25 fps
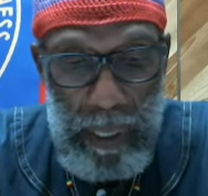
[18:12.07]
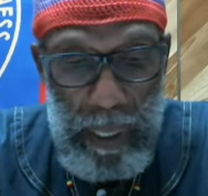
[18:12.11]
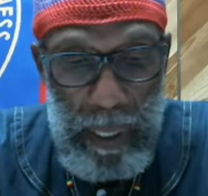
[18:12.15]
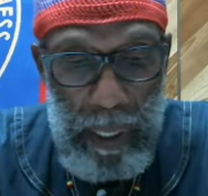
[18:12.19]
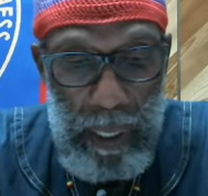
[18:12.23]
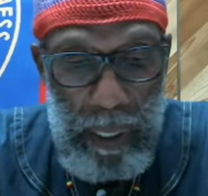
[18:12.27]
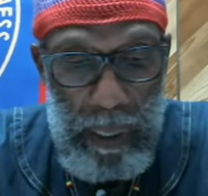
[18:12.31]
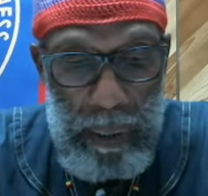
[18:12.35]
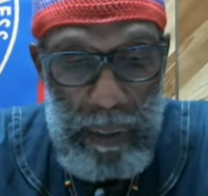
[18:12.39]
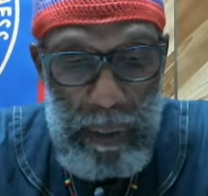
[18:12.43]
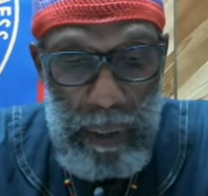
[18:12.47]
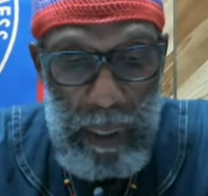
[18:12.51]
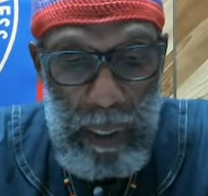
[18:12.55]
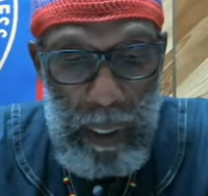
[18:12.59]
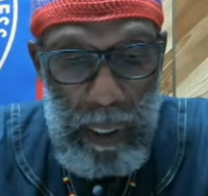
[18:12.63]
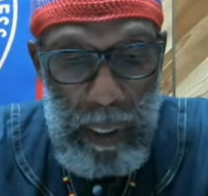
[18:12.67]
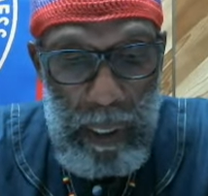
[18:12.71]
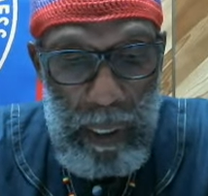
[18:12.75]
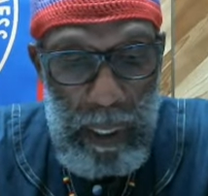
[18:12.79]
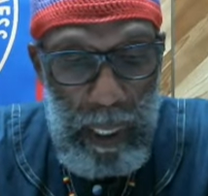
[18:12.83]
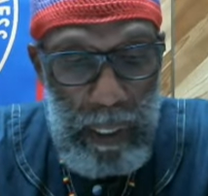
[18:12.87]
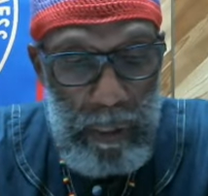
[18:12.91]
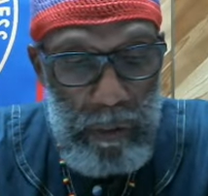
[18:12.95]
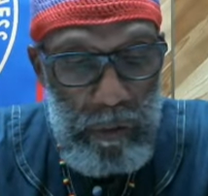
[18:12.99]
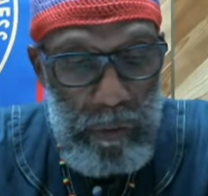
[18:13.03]
and uh,
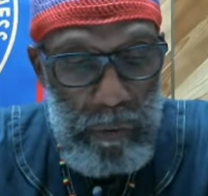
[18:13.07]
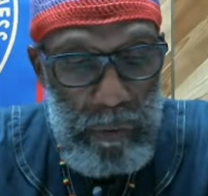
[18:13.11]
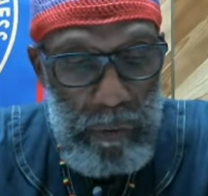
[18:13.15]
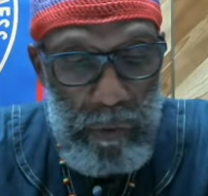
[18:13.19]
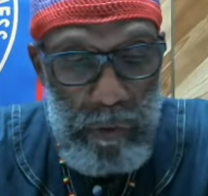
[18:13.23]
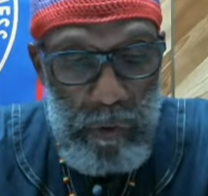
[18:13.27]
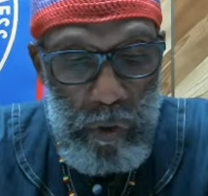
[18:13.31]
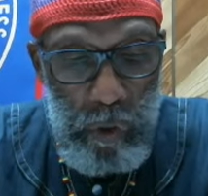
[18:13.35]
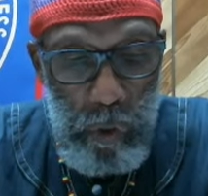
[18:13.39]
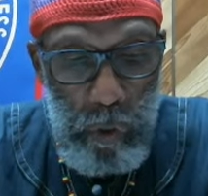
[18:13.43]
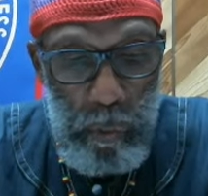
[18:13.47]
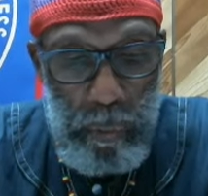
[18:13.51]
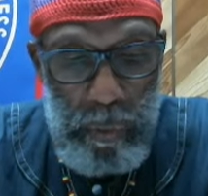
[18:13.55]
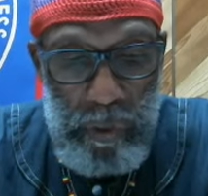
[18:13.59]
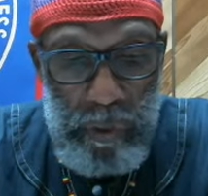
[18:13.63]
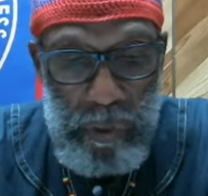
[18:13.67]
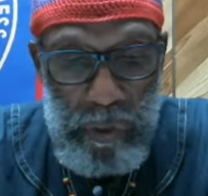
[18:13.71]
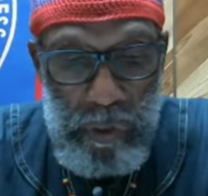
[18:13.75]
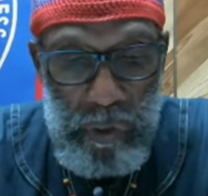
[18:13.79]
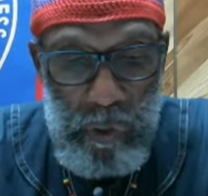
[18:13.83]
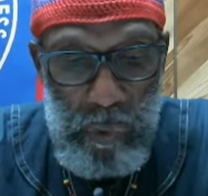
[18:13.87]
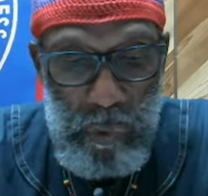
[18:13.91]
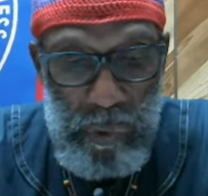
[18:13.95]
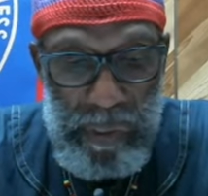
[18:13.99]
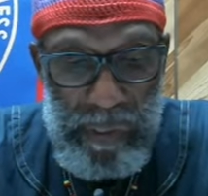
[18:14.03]
October the
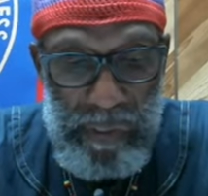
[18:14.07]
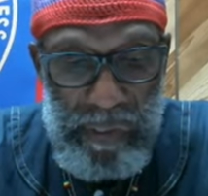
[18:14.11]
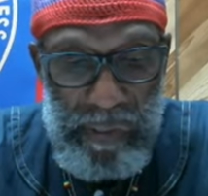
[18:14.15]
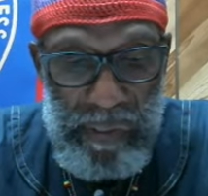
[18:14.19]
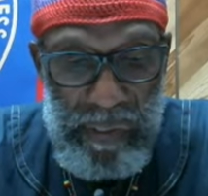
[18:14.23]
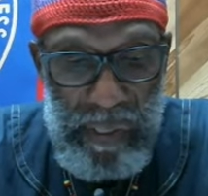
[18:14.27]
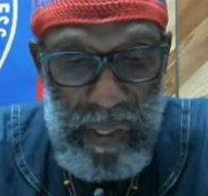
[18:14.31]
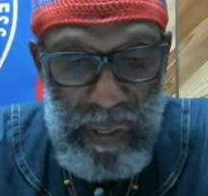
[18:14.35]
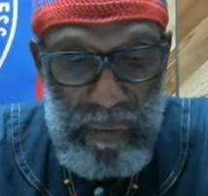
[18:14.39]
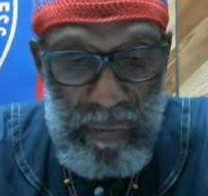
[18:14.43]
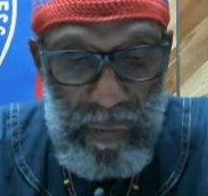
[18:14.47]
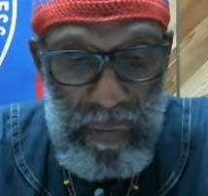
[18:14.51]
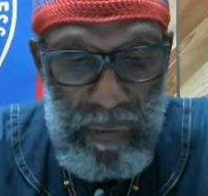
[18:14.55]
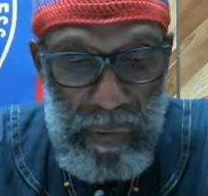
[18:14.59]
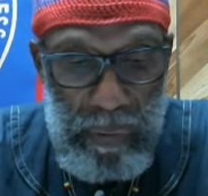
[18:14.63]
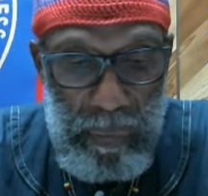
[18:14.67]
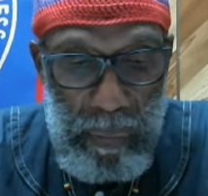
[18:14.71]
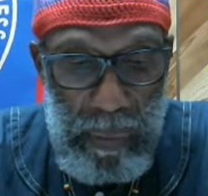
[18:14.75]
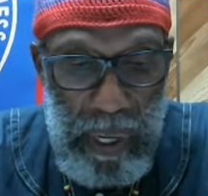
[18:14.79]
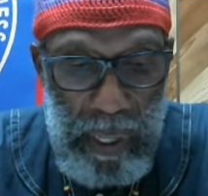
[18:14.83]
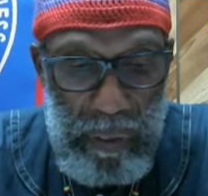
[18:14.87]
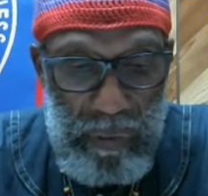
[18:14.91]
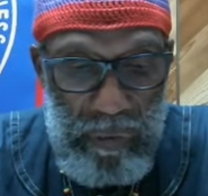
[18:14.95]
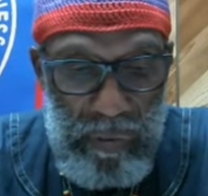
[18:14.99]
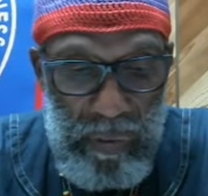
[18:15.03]
27th,
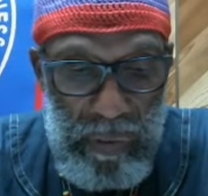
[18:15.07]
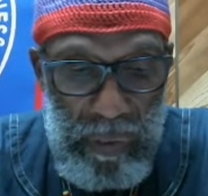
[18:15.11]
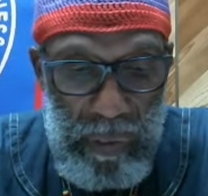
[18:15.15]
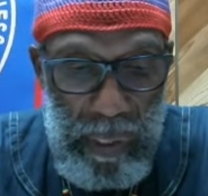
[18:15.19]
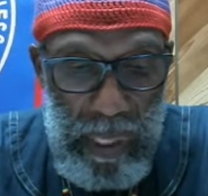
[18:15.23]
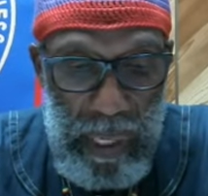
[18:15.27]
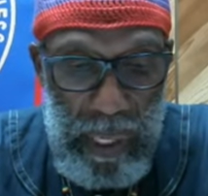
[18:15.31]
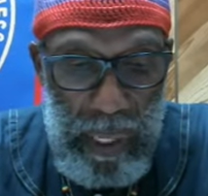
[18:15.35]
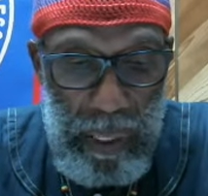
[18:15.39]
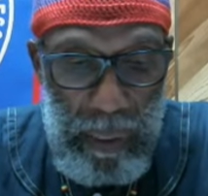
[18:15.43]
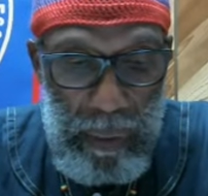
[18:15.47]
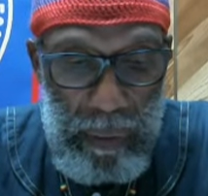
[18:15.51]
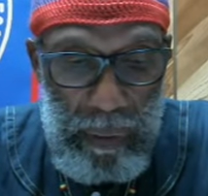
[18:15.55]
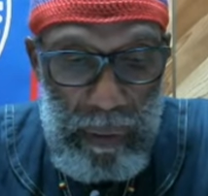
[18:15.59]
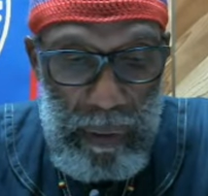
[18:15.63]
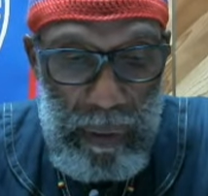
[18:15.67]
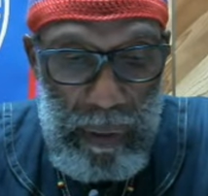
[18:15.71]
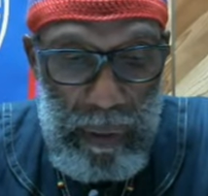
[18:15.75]
Democracy Now!